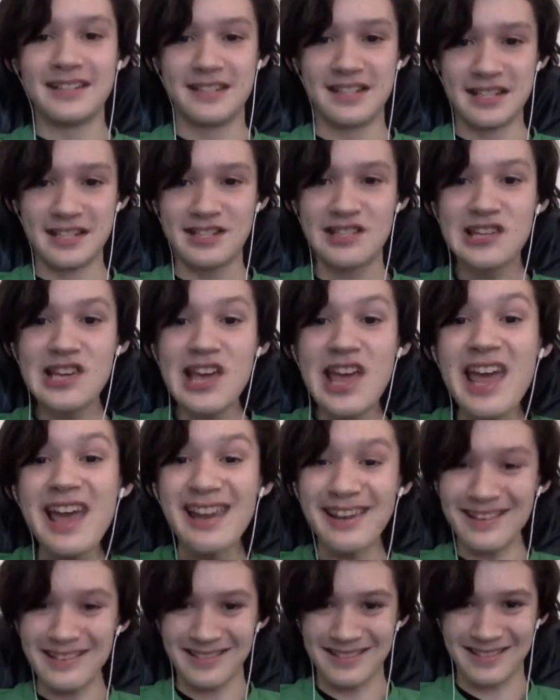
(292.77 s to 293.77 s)

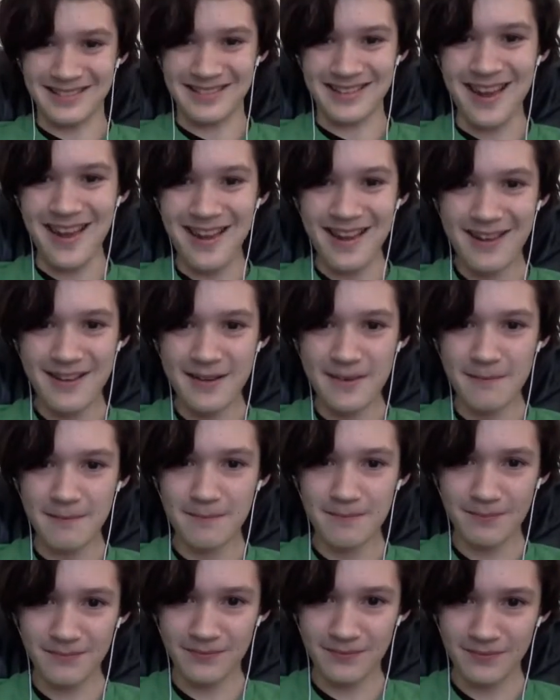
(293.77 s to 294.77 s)
designs.
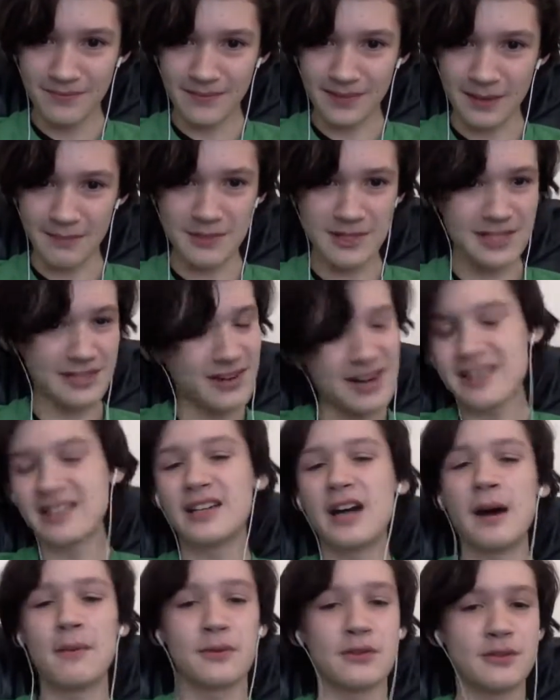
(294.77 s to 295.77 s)
I'm just trying
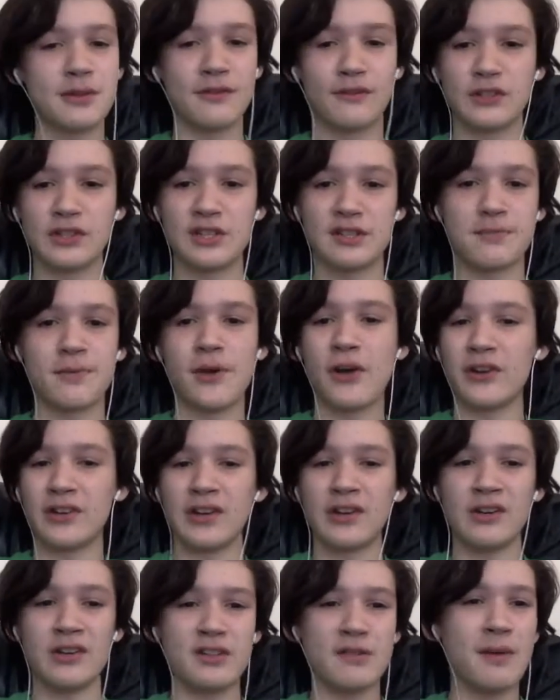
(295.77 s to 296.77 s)
to compensate for the
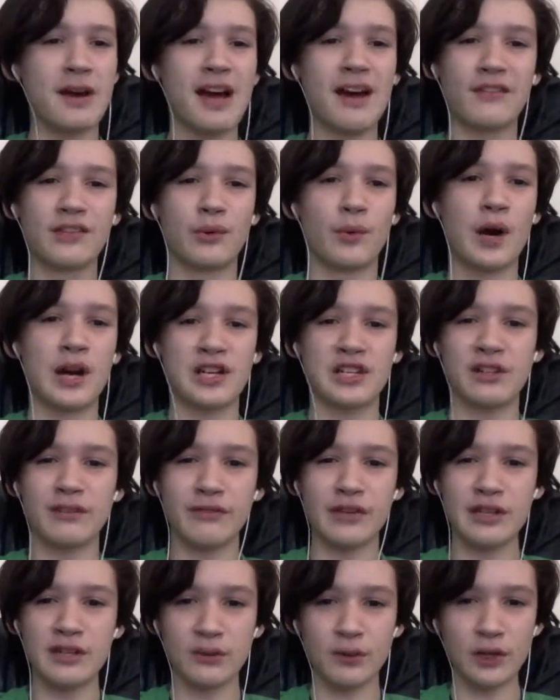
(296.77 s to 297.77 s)
spelling error. You might have to watch the
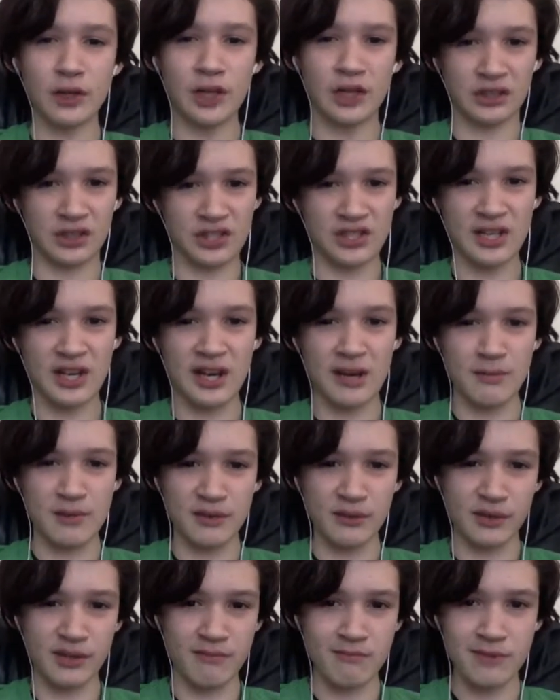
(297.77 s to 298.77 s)
video alongside
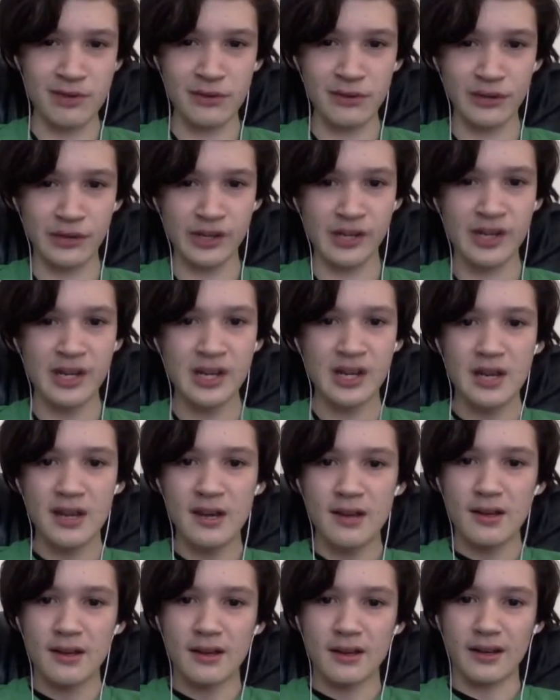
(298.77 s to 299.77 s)
me with it muted.
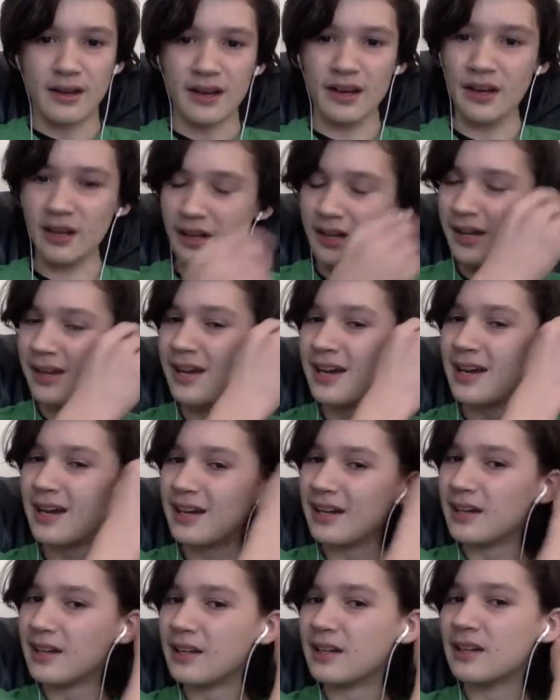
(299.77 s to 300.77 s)
Uh,
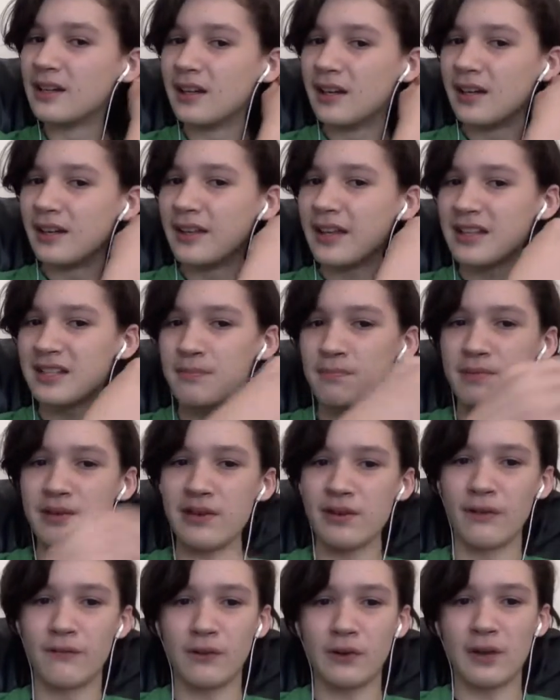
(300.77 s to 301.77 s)
that's
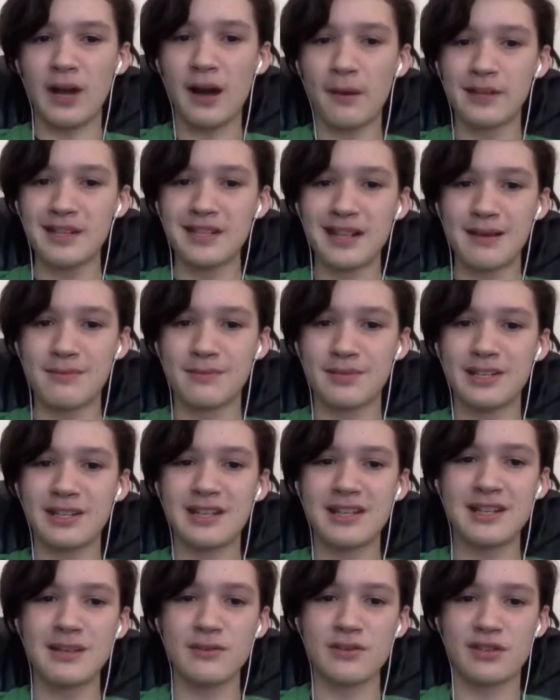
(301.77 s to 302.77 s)
beautiful. How many times did
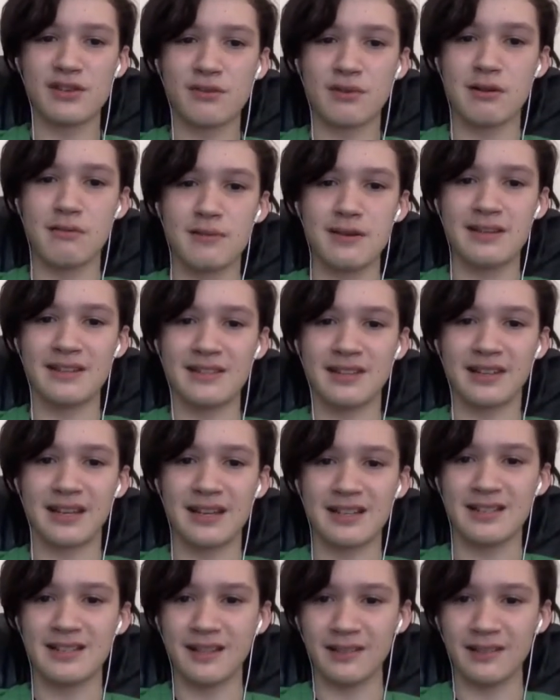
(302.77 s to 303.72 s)
he use the word pizza in that